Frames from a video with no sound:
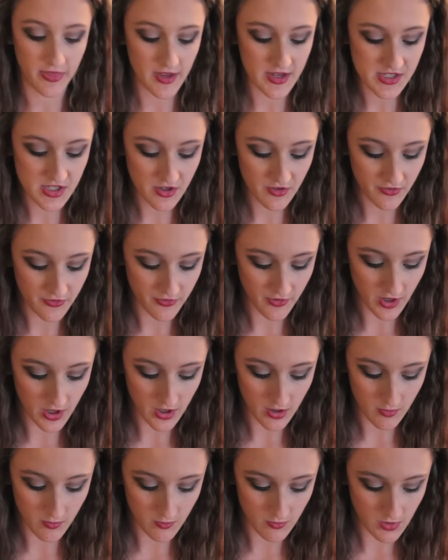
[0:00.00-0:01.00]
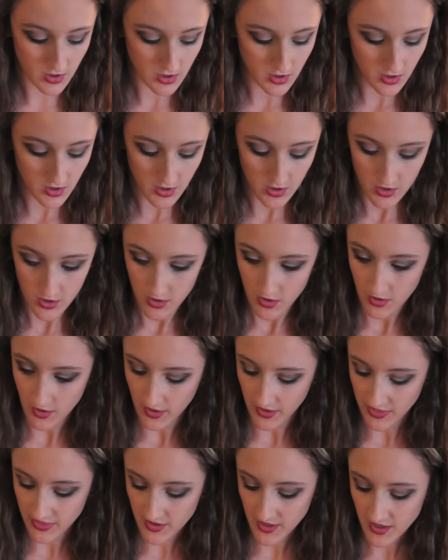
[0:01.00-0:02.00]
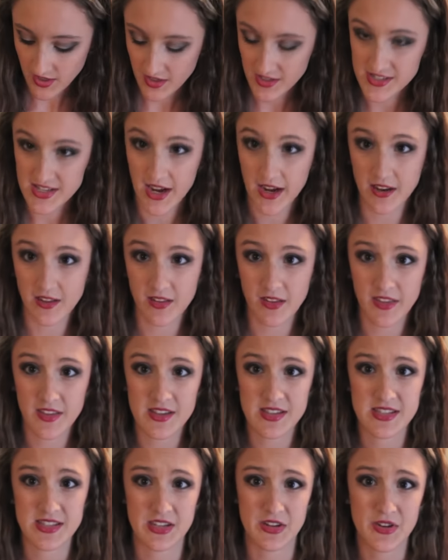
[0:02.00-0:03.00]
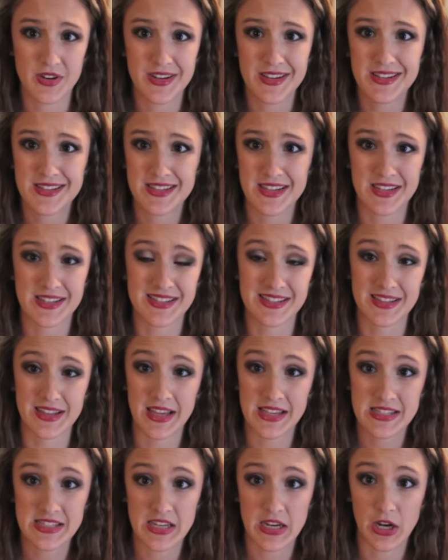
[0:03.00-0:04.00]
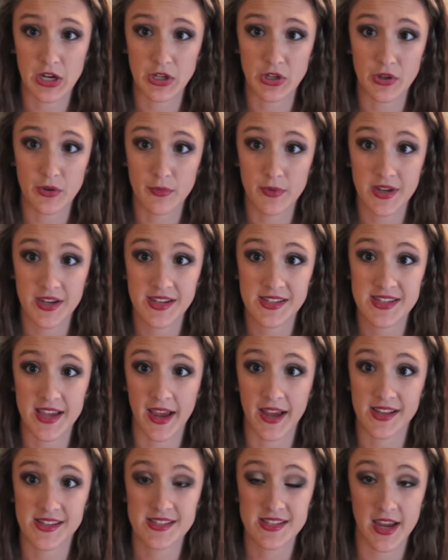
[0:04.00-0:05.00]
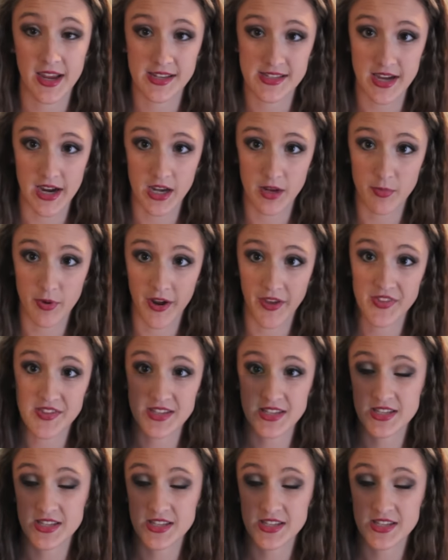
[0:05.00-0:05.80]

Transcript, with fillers: These are from, I think technically the series is listed on Goodreads as Ten Tiny Breaths.